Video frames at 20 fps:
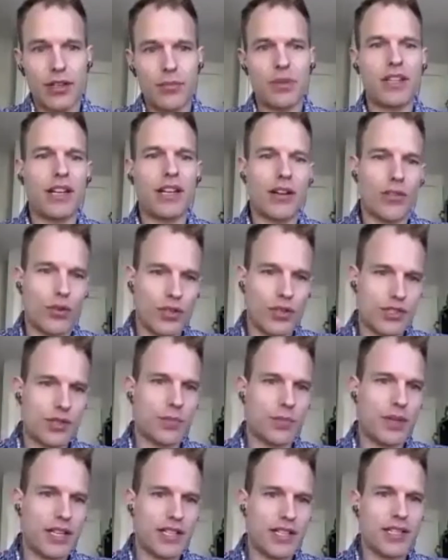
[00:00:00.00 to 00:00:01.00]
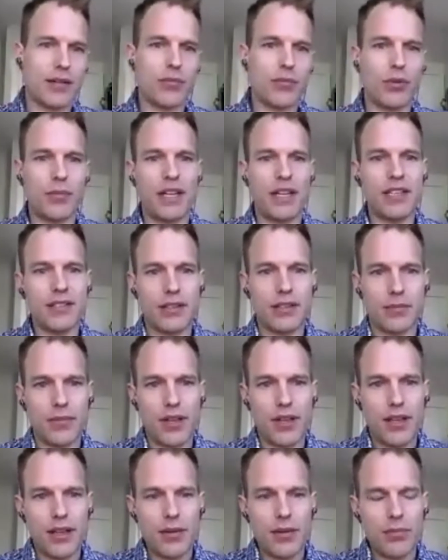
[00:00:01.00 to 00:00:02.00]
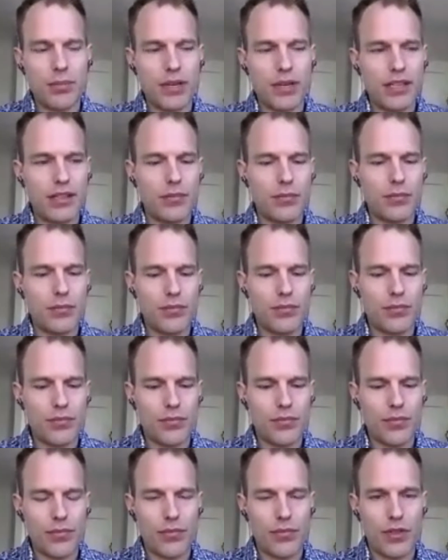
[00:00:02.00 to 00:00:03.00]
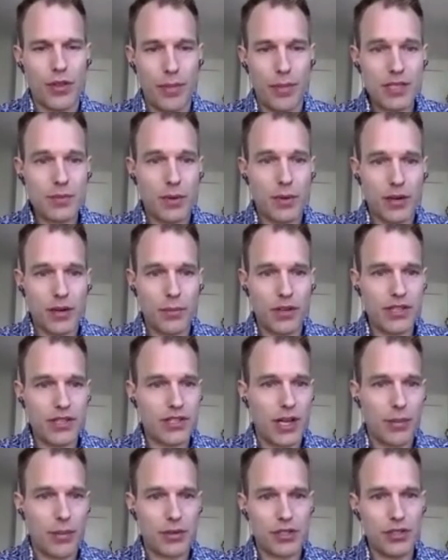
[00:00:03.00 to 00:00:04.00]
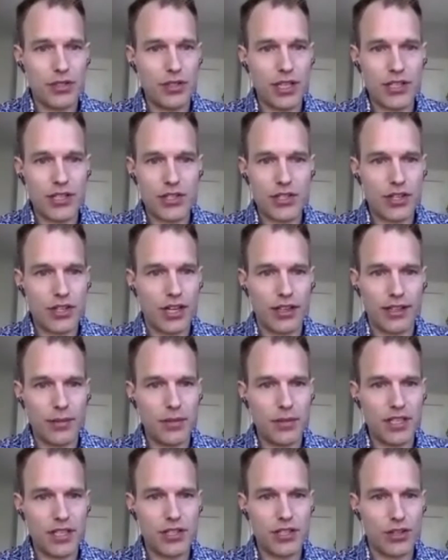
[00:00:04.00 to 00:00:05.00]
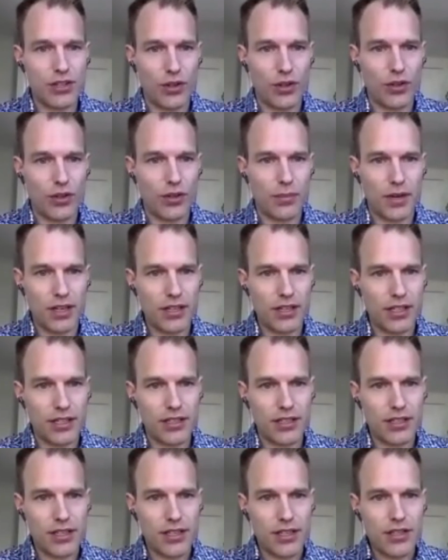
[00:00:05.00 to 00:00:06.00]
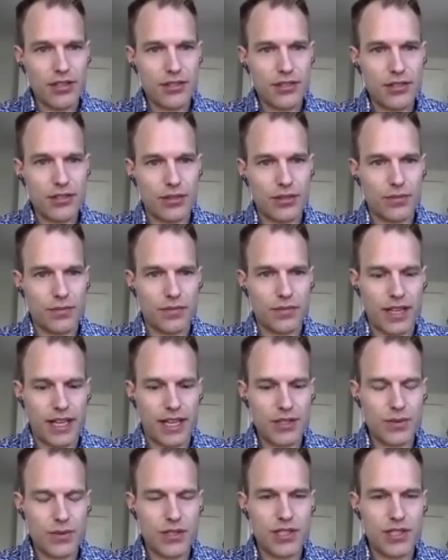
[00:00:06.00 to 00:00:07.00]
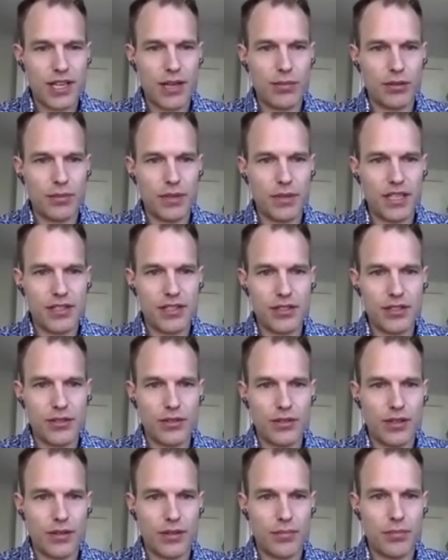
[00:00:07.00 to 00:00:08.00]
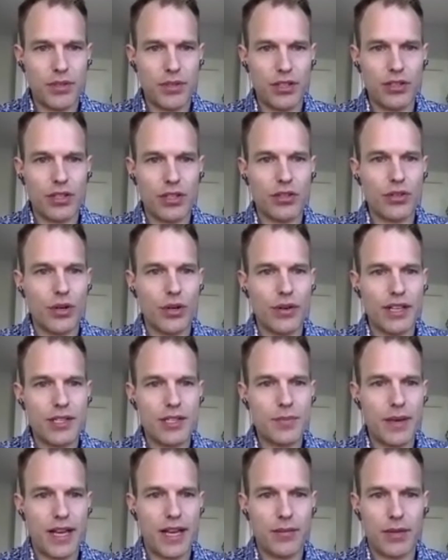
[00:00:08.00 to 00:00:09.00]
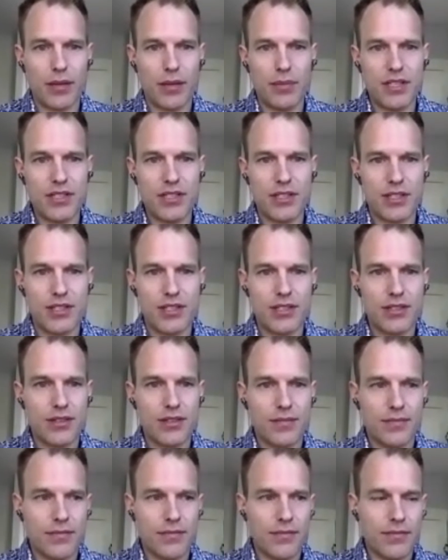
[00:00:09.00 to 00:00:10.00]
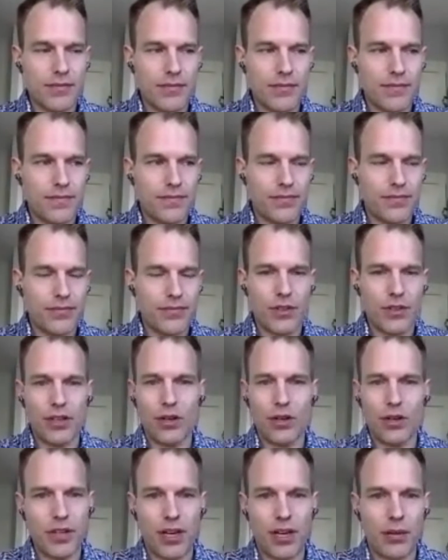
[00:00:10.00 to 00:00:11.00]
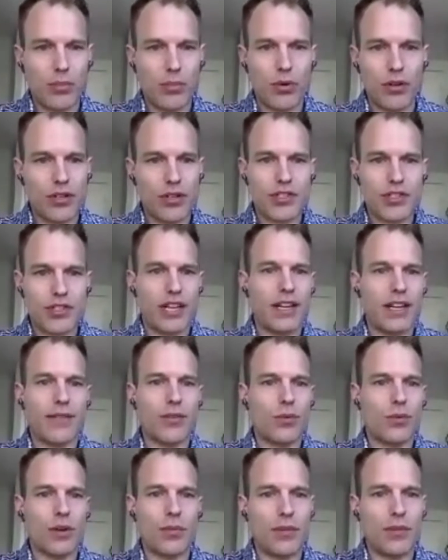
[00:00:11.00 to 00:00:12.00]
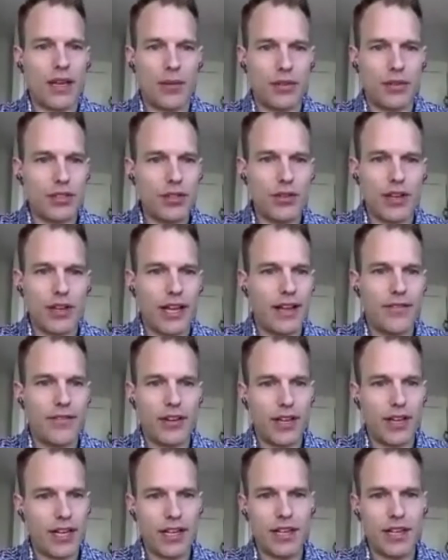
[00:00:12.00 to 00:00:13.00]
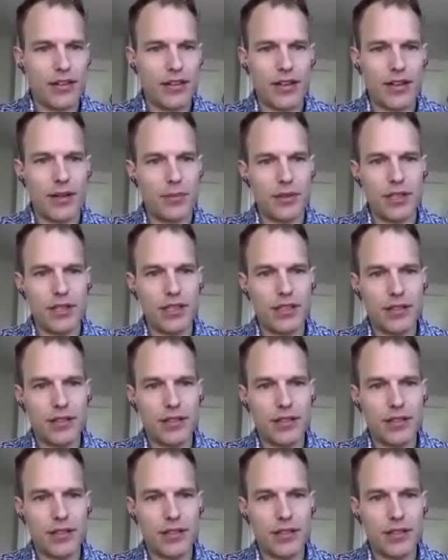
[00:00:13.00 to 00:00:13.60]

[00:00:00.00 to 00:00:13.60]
But then, of course, it picks up momentum. But the best part about this opportunity is you're not limited to your local market. So that's what's enabled me to build and grow and expand my business, beyond borders that I never would have been able to do at any other company.